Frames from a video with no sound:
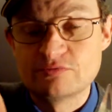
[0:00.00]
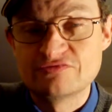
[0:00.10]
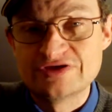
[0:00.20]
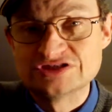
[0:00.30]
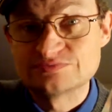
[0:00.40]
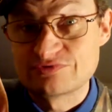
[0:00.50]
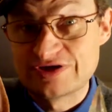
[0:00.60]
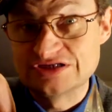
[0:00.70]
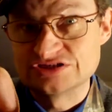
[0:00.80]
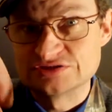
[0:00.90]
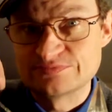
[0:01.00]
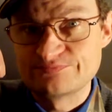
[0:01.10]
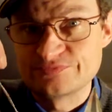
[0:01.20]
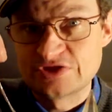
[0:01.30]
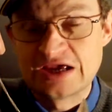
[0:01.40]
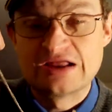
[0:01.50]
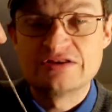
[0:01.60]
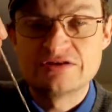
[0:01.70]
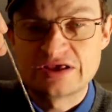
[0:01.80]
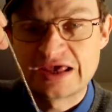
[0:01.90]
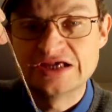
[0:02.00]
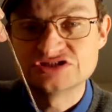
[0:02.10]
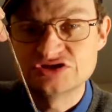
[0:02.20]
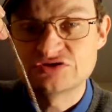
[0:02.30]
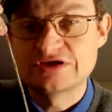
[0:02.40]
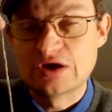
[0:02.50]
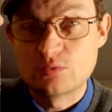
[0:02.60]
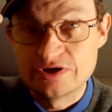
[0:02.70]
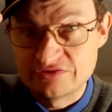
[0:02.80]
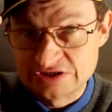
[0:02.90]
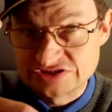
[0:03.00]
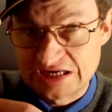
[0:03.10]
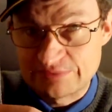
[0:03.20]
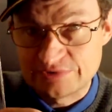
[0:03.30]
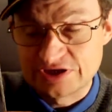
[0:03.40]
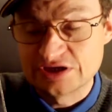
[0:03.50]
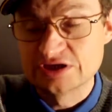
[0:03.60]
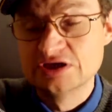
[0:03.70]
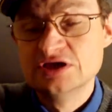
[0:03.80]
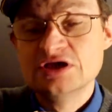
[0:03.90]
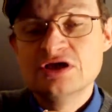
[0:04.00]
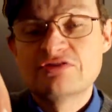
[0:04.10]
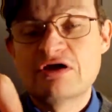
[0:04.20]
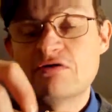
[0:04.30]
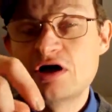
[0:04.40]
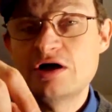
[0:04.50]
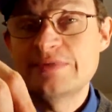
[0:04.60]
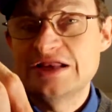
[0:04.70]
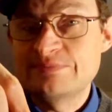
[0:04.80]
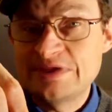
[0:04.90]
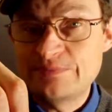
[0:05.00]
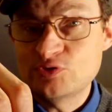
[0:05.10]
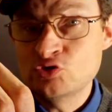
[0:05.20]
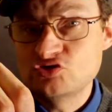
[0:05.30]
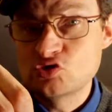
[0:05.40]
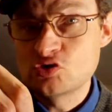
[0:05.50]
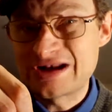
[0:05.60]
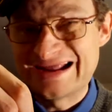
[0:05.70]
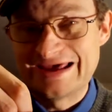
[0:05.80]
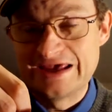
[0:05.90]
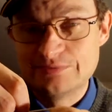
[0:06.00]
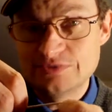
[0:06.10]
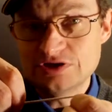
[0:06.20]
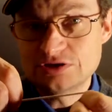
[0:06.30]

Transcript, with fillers: of inspiration, and occasionally you can get weird things happening. There are many people who do claim